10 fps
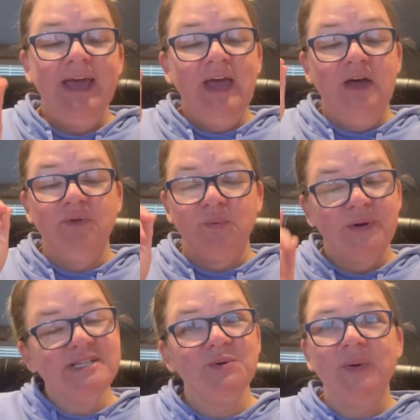And the
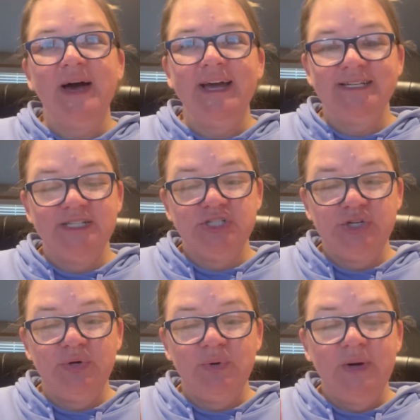reason why I did
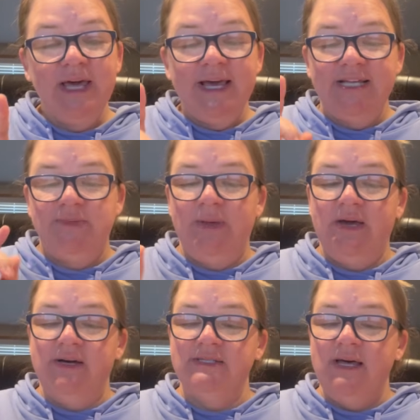2 is
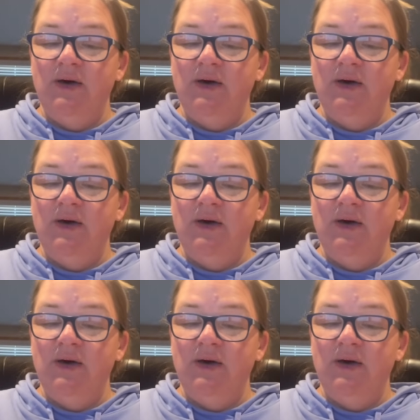because